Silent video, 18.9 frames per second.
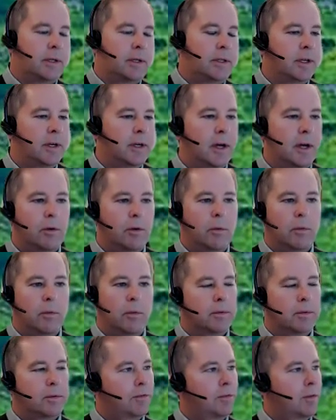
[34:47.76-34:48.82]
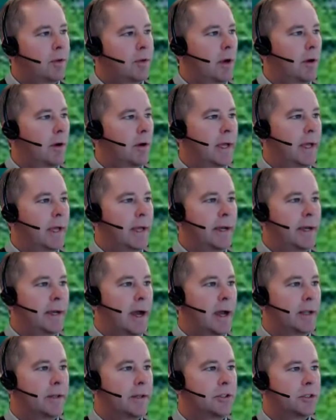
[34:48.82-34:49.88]
You know, Sarah and
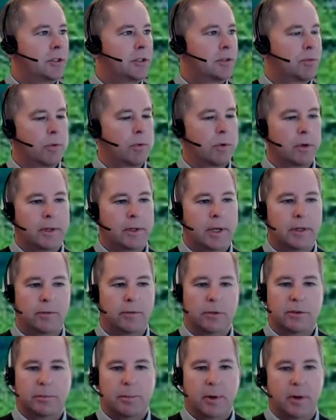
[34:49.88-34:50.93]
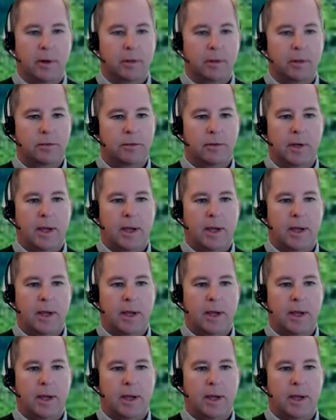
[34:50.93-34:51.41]
I just were kindred spirits,